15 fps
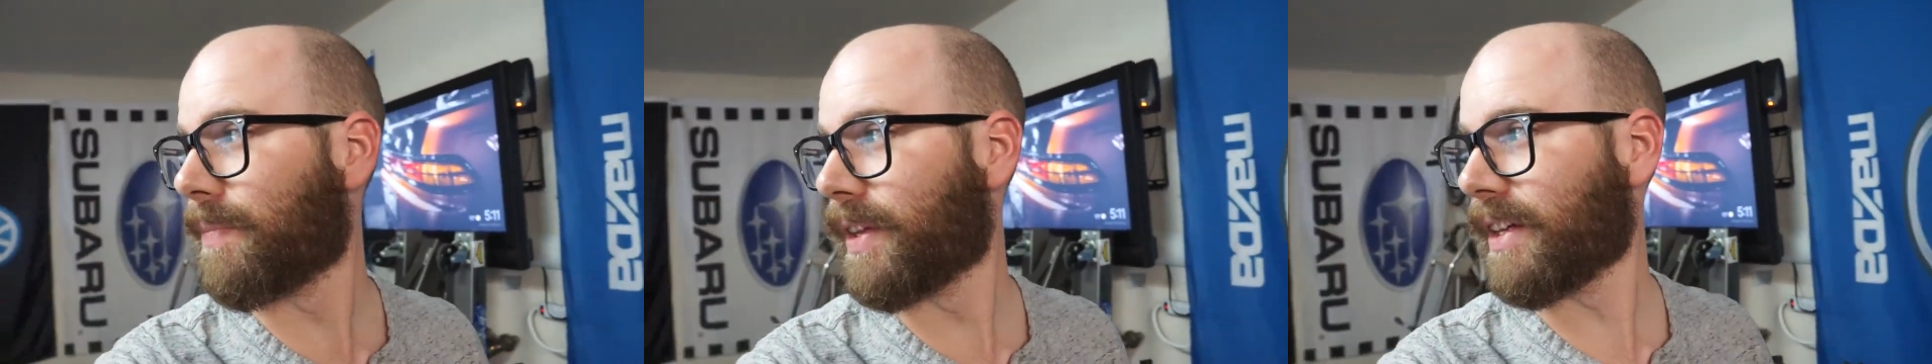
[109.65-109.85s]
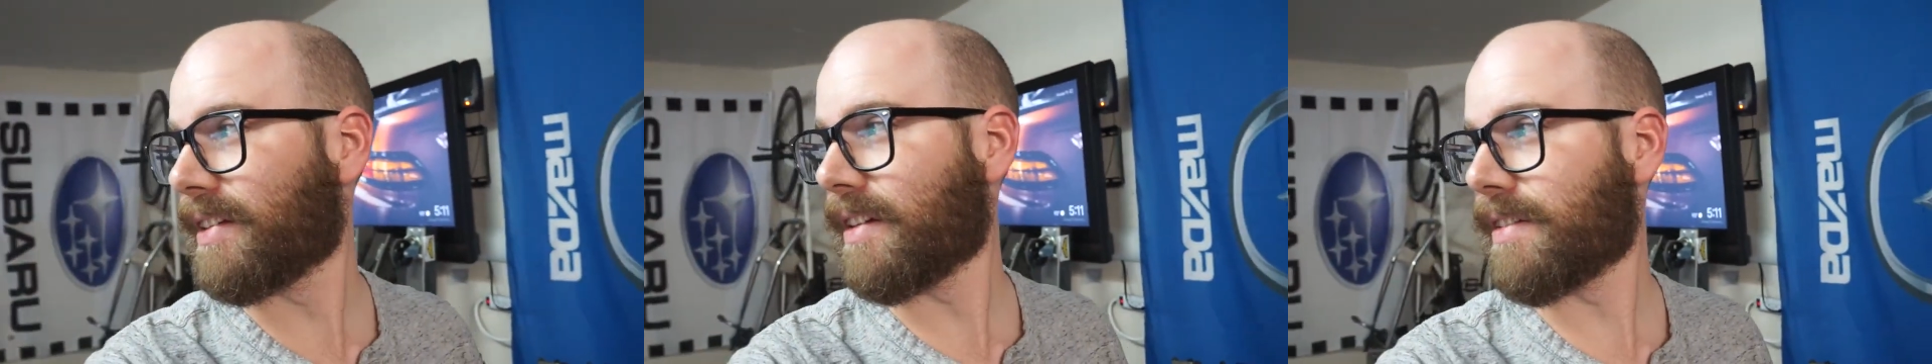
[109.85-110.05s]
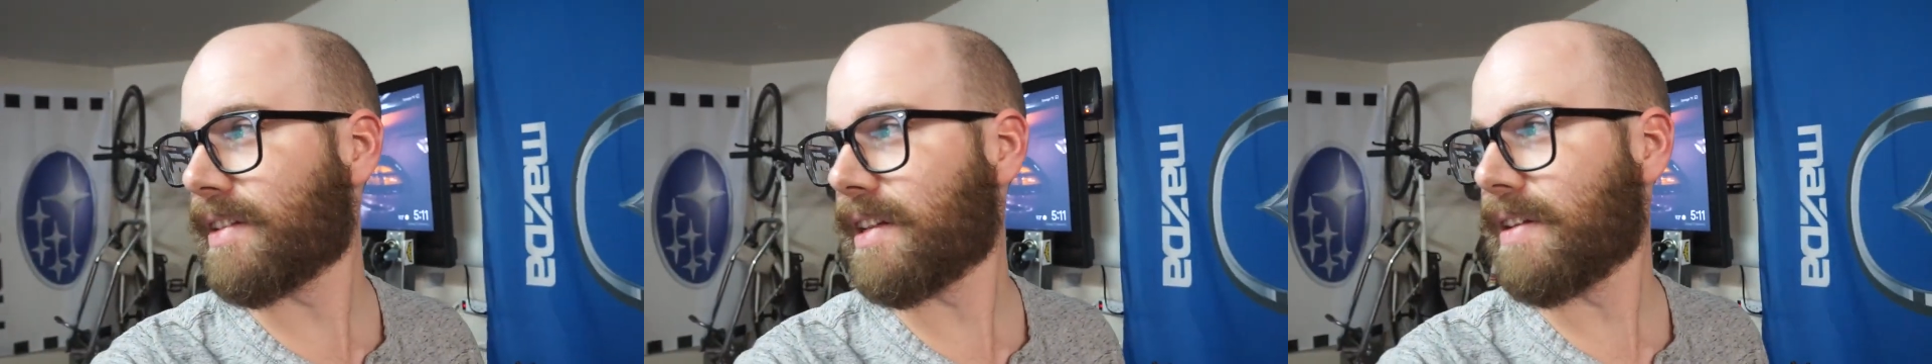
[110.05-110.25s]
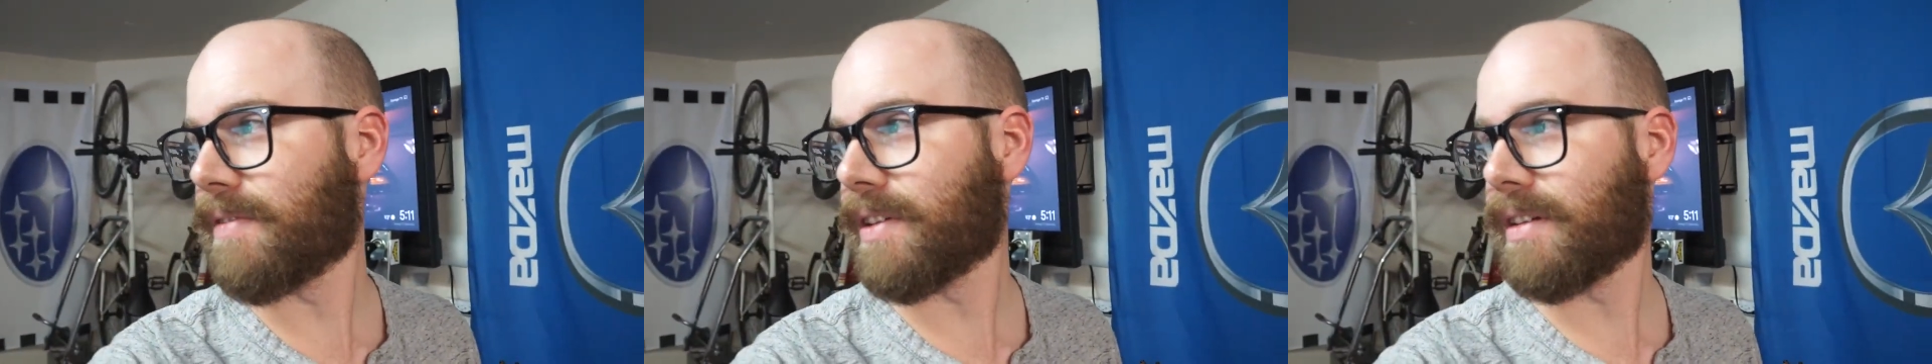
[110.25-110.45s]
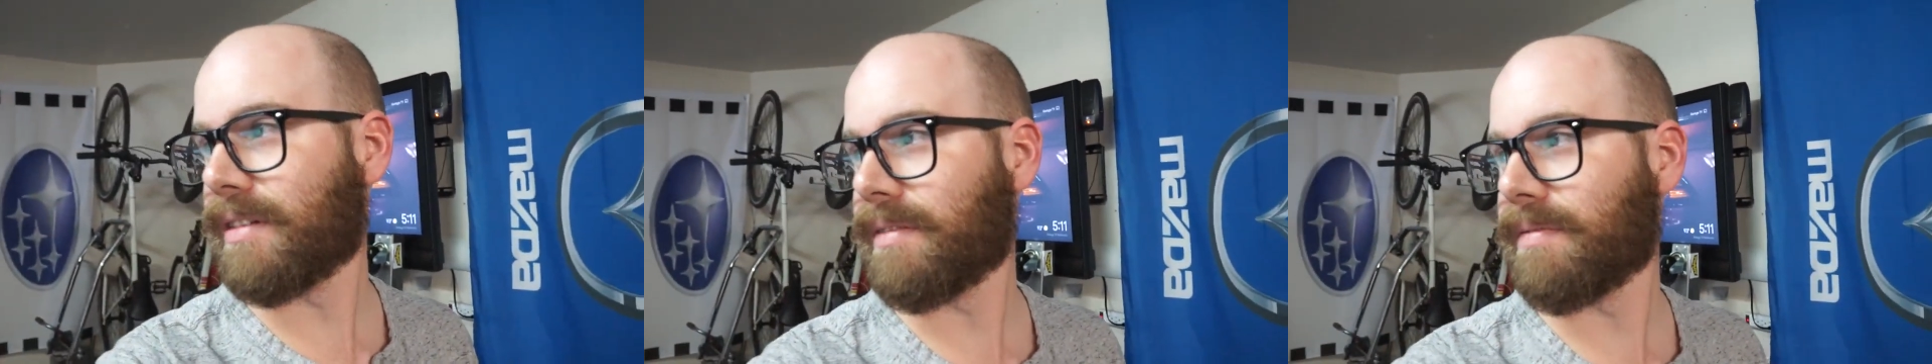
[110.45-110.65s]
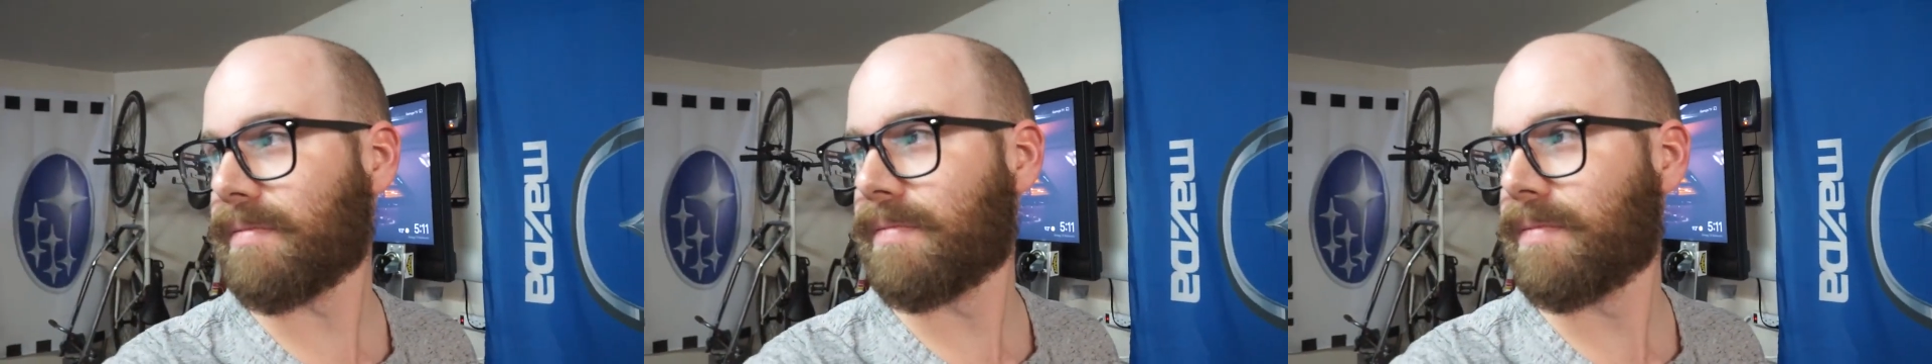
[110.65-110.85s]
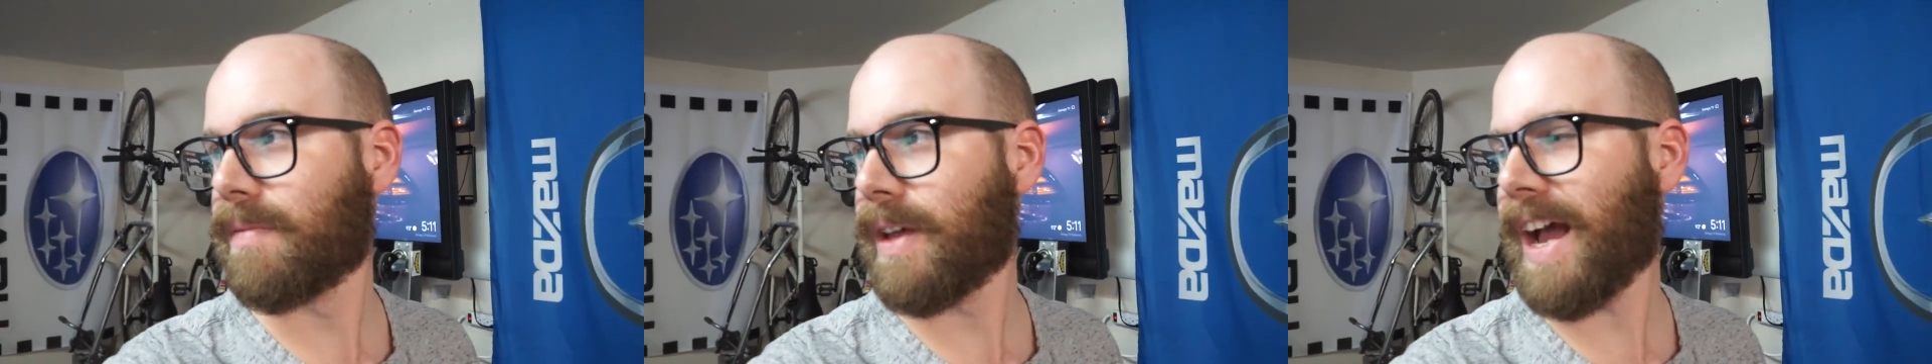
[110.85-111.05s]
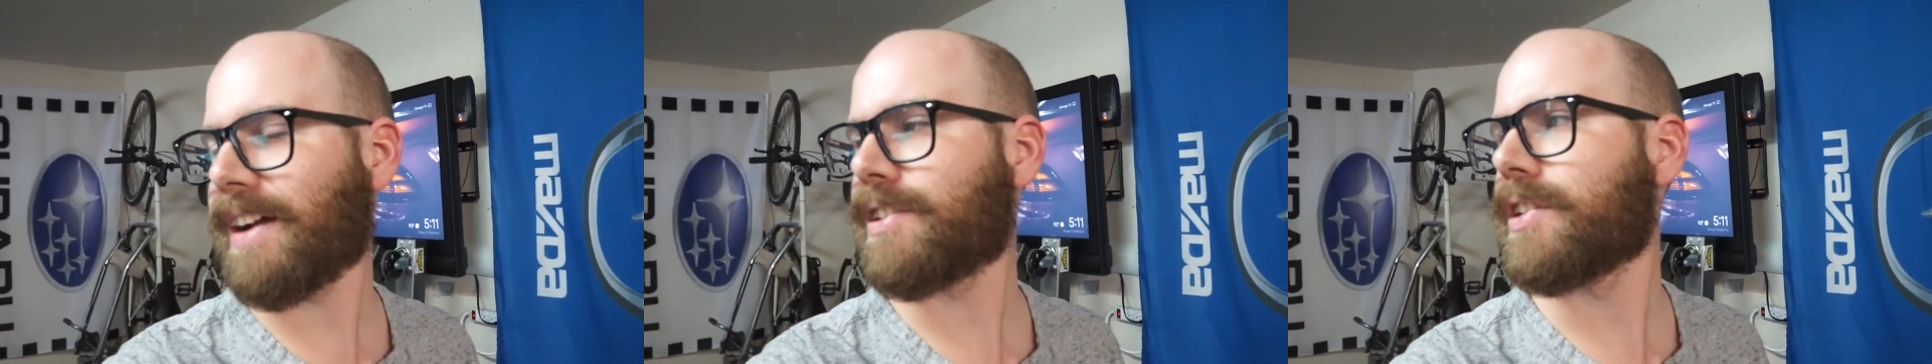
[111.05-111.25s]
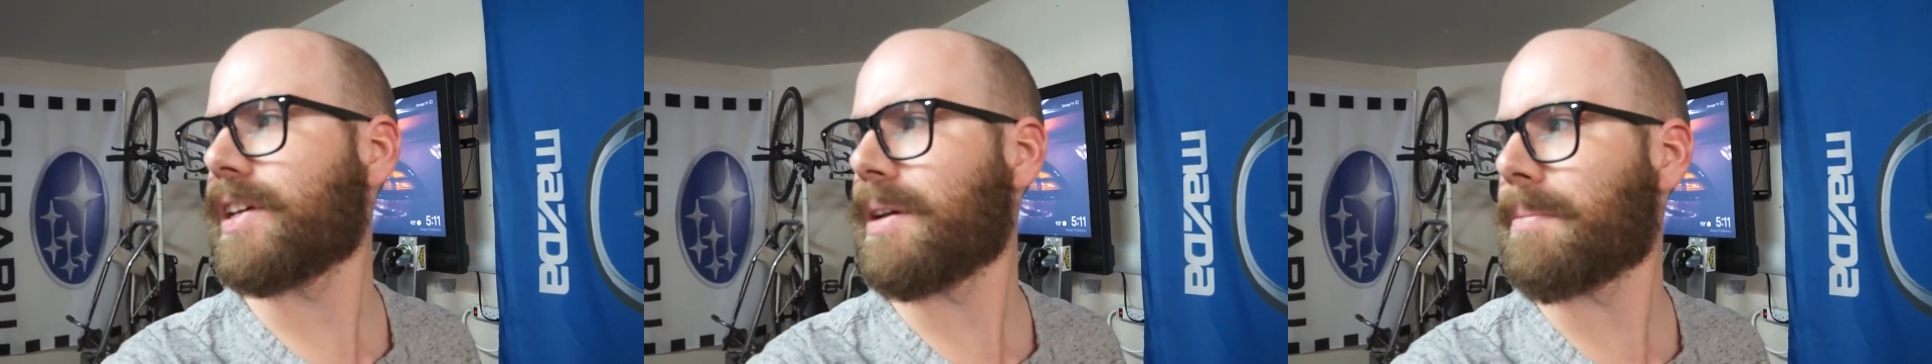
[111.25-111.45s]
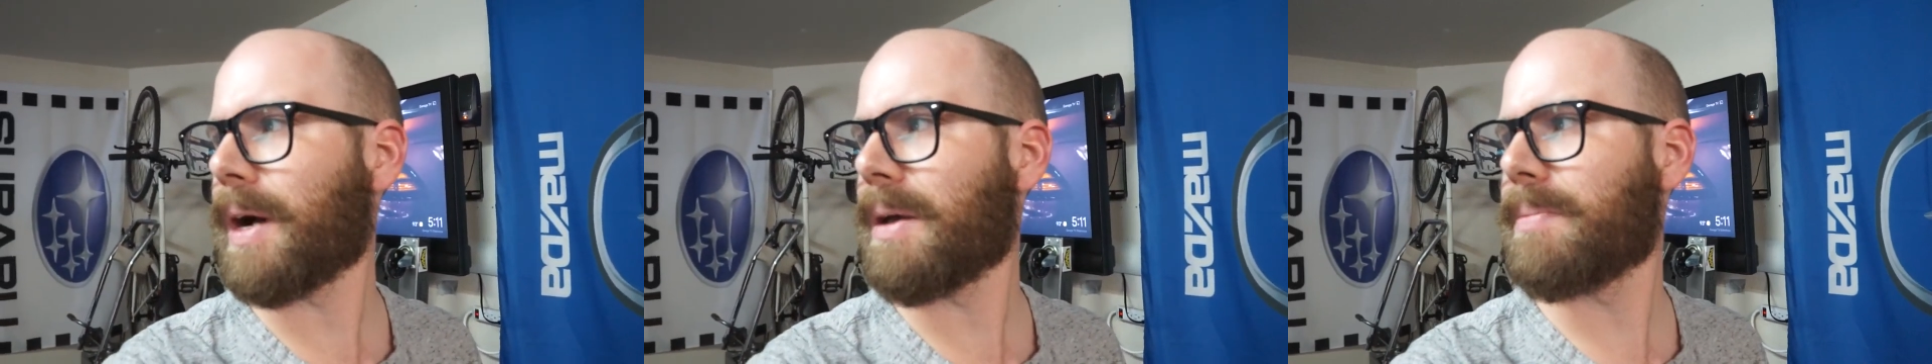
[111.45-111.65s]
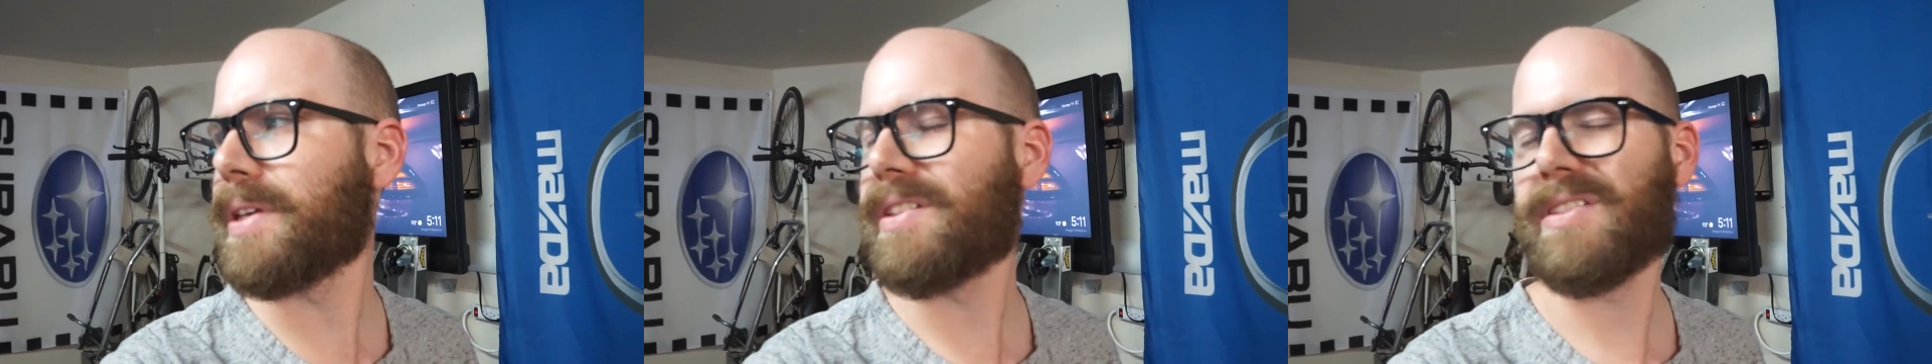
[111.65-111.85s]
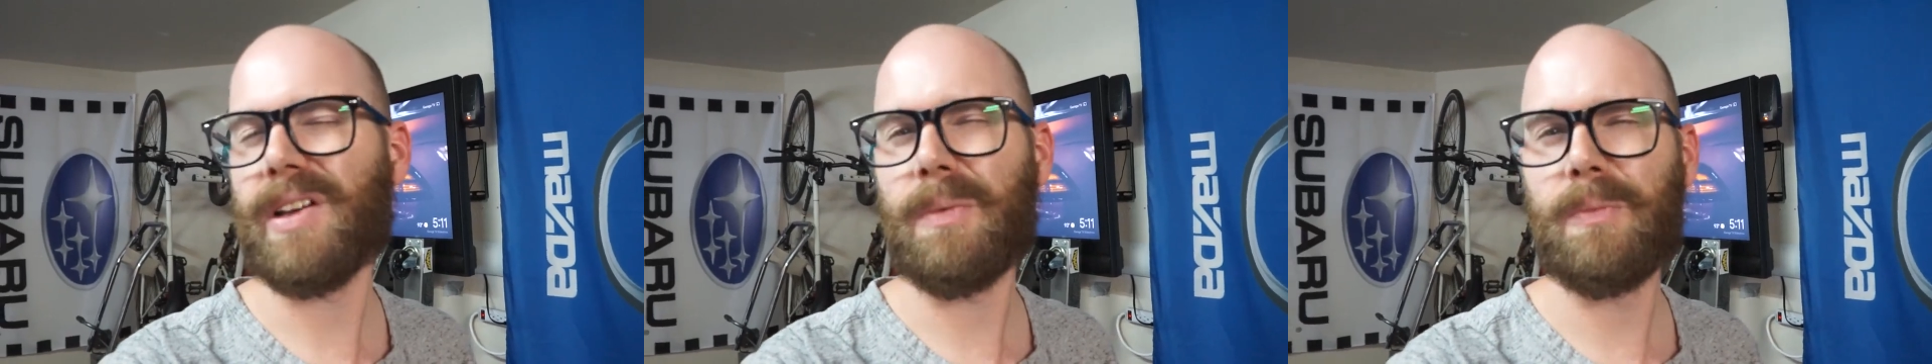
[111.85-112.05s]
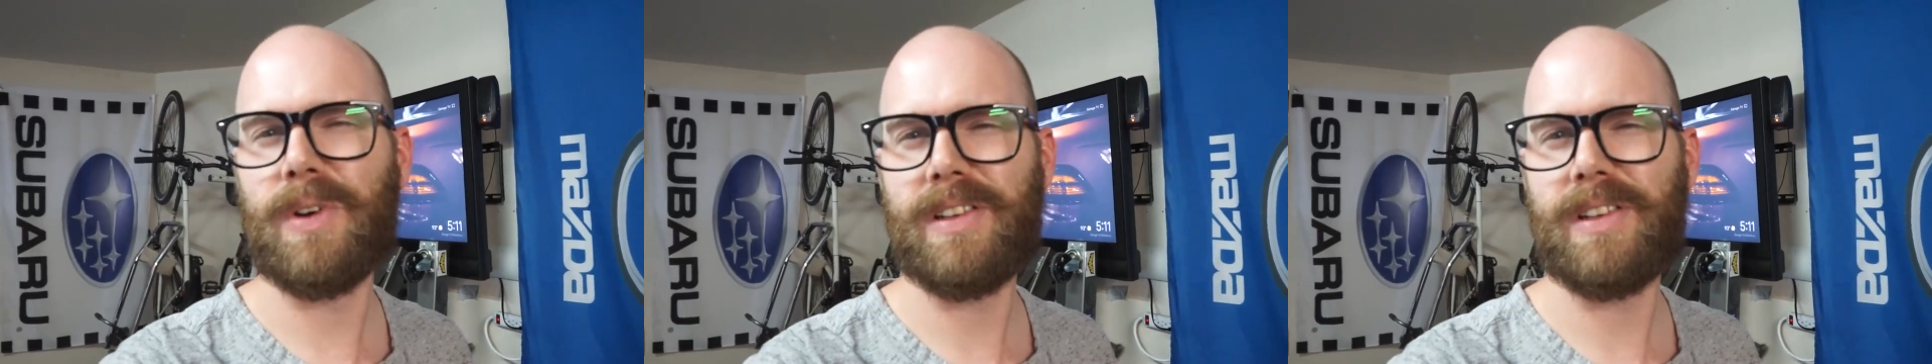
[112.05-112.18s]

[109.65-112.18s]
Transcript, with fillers: This isn't even, actually it might be some